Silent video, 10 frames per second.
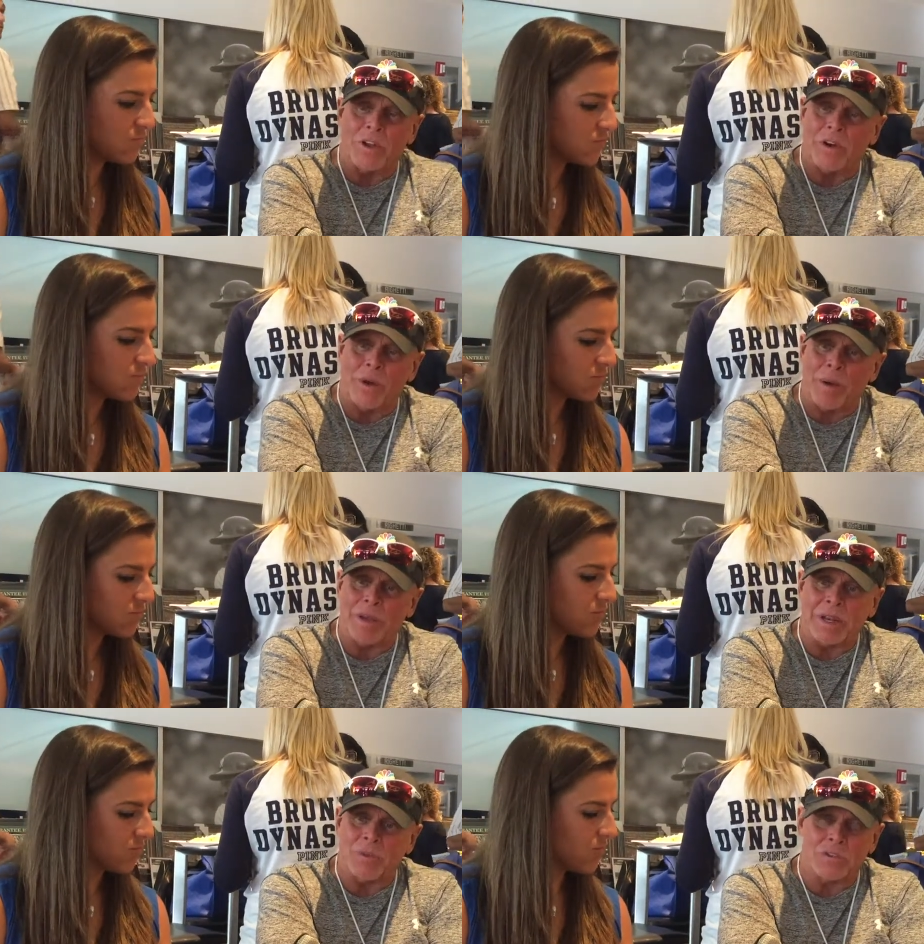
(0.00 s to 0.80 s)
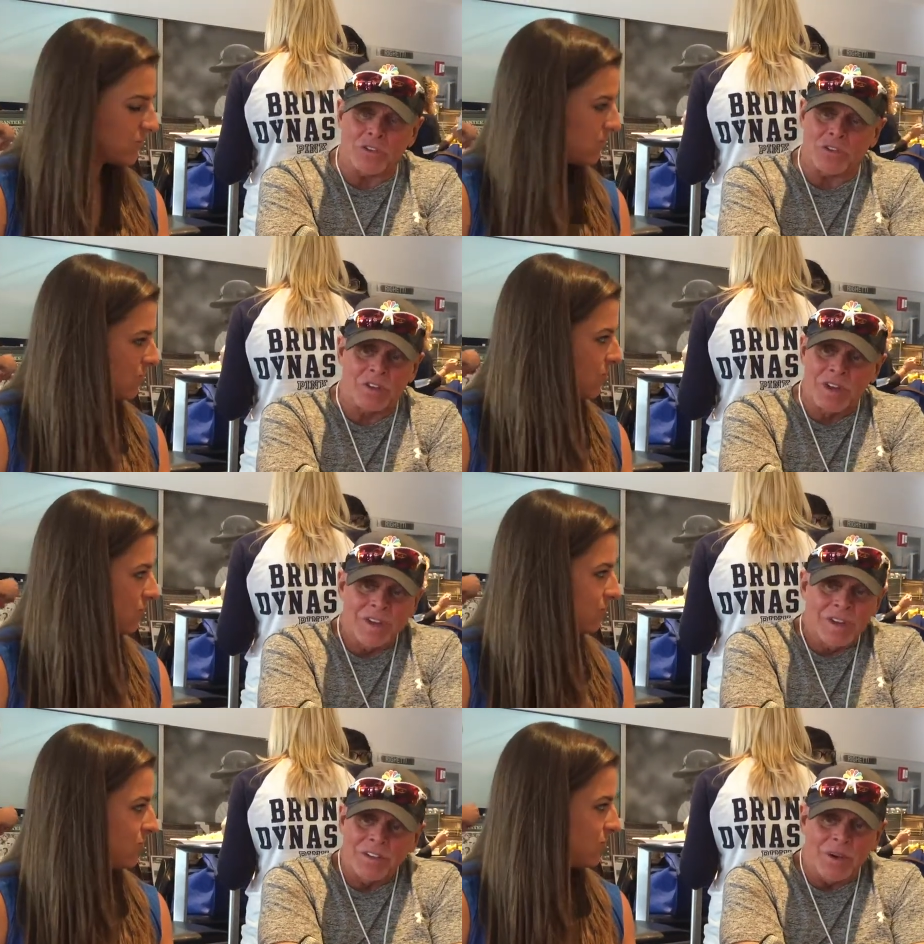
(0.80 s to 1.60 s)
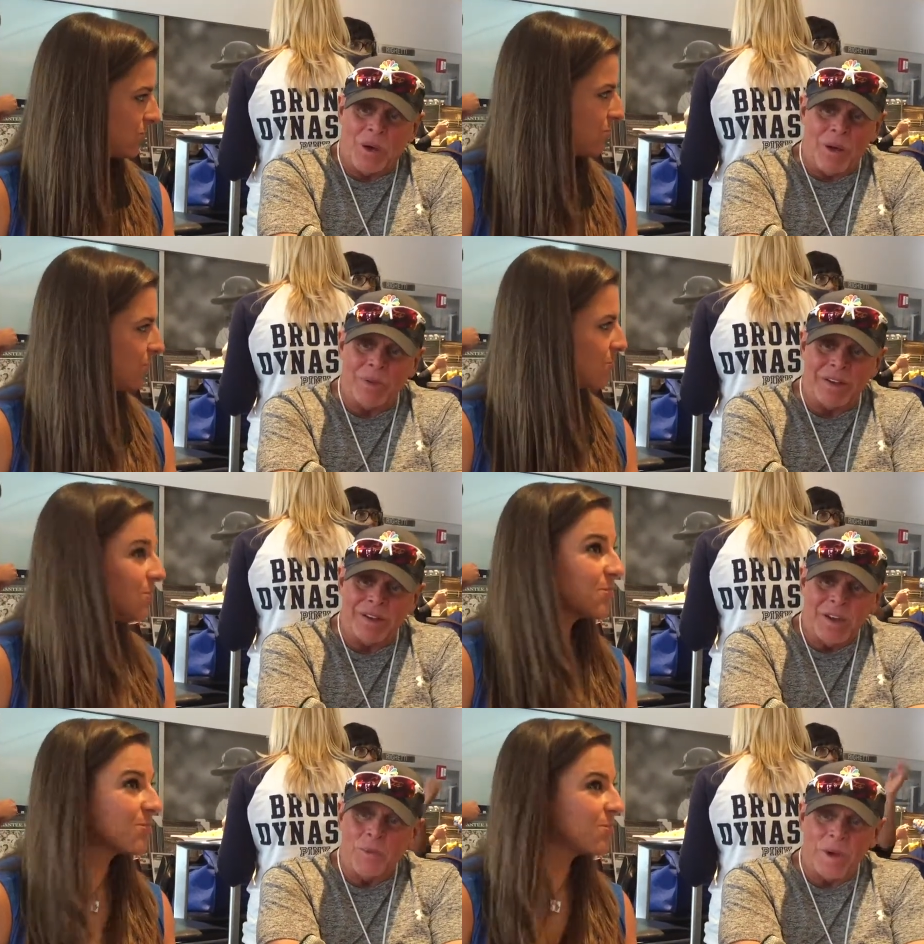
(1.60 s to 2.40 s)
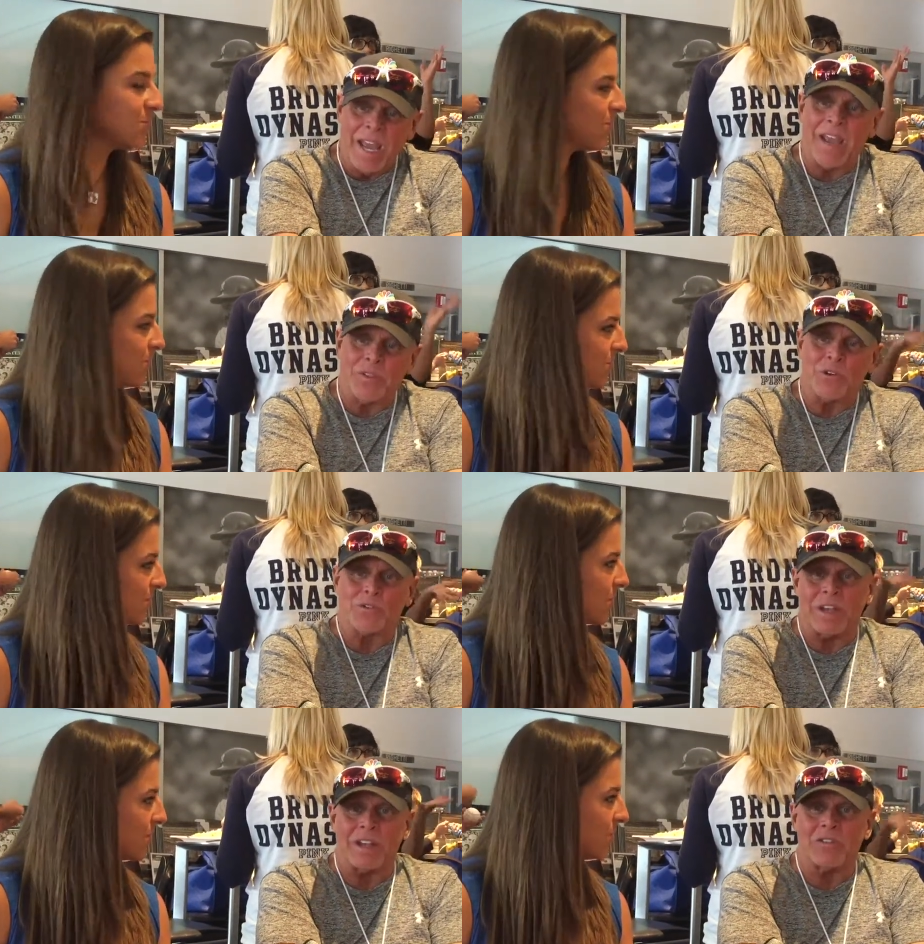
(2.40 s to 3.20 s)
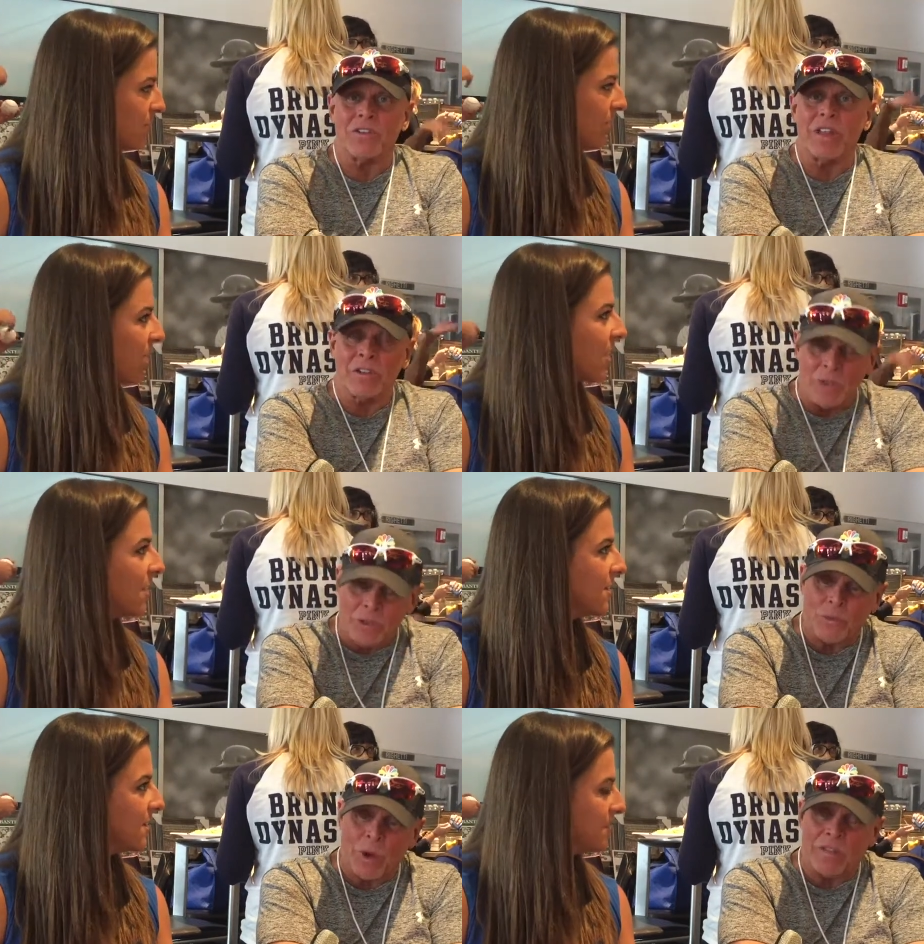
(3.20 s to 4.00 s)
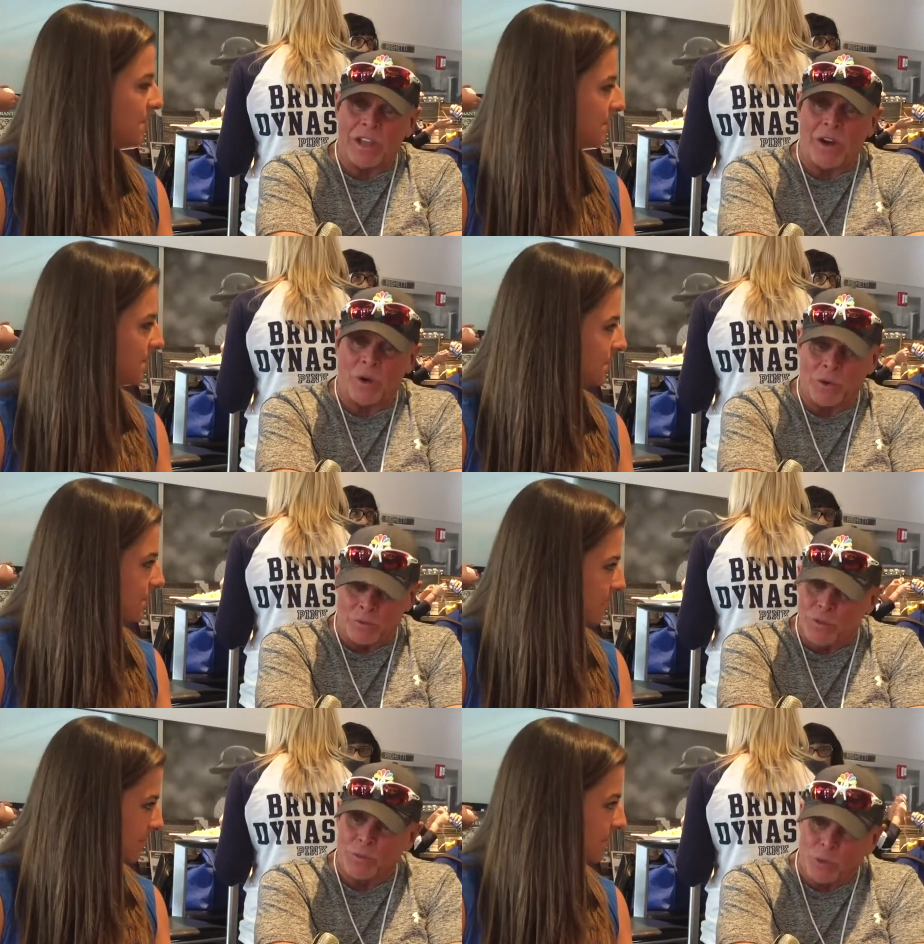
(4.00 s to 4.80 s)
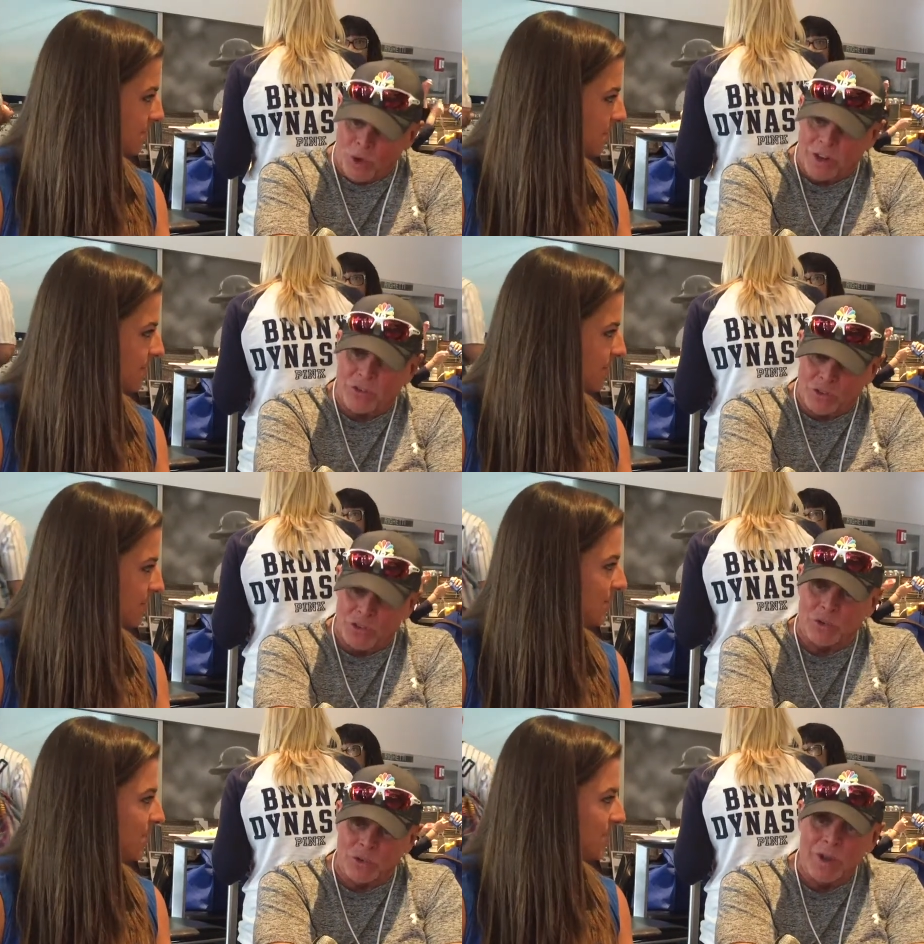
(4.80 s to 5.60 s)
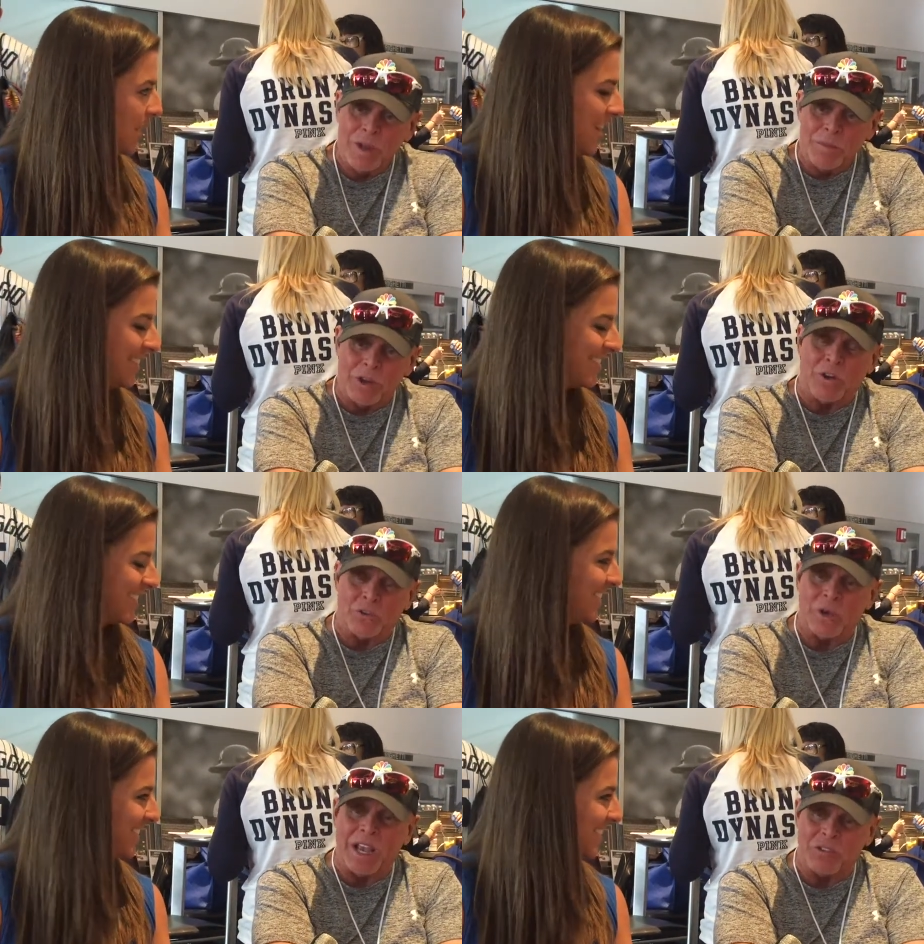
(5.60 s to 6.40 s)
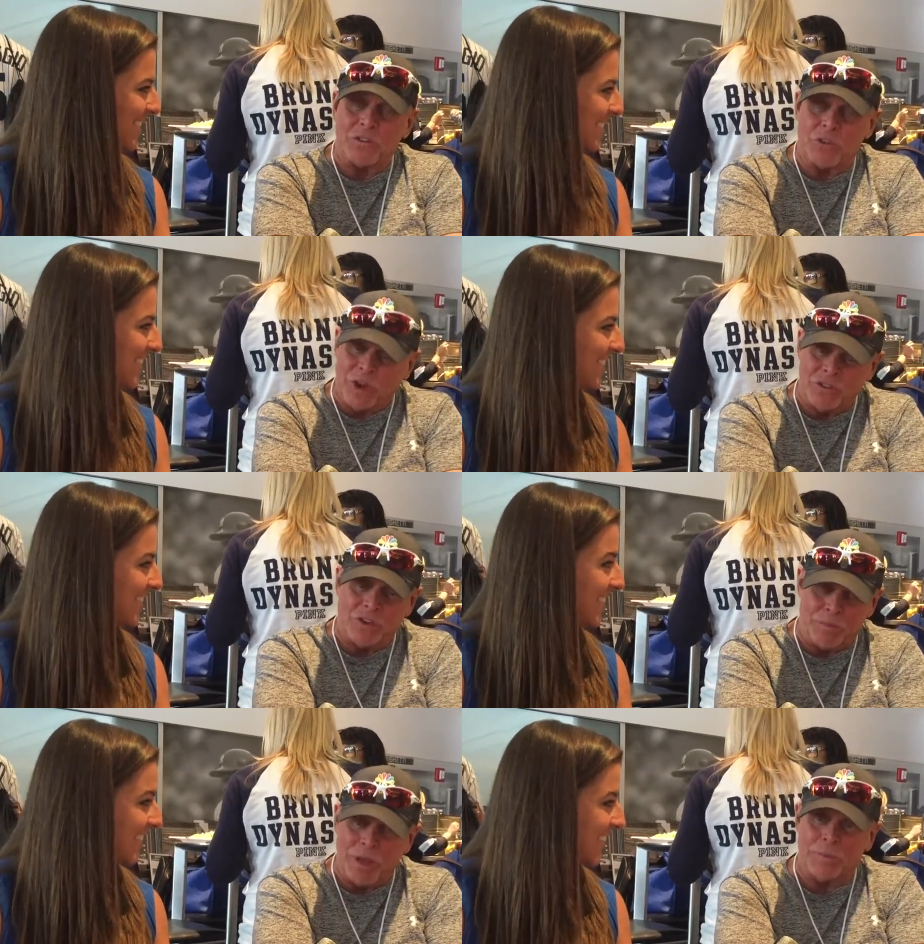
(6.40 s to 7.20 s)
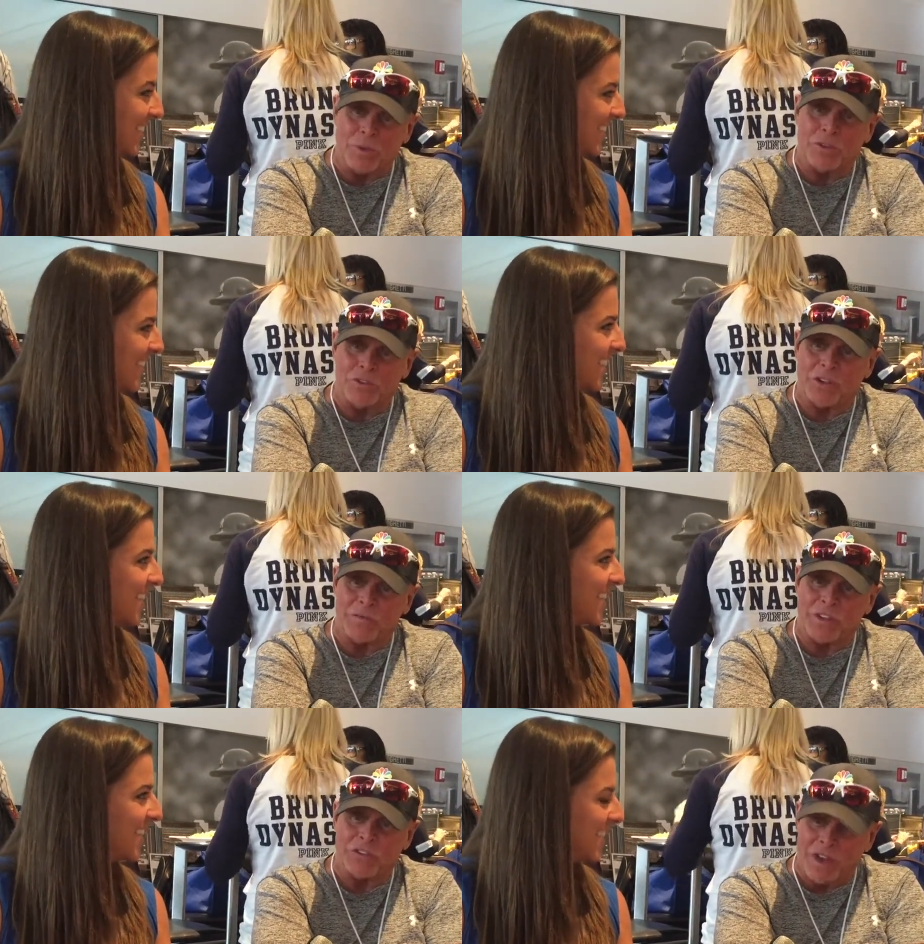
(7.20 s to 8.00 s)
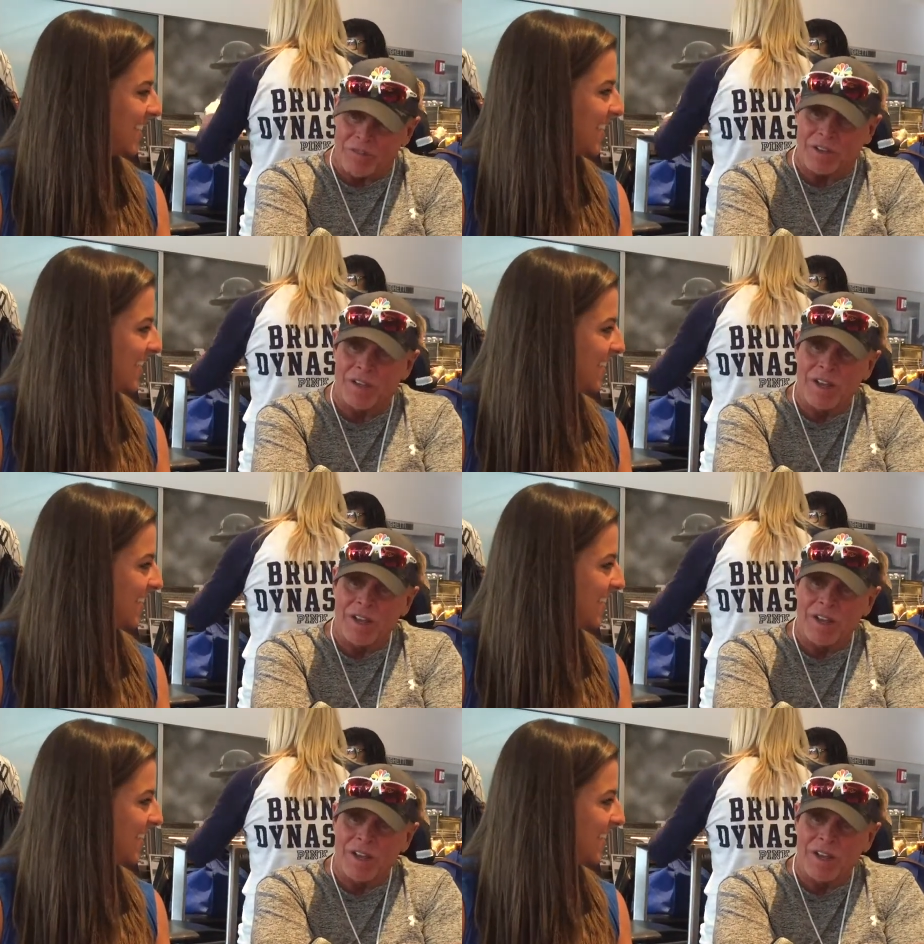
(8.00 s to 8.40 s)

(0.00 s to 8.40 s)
Speaker 1: You know, I mean, it was just, you know, I mean, we had those things. That's why they called us the Bronx Zoo, because we had some crazy people in seventy-seven.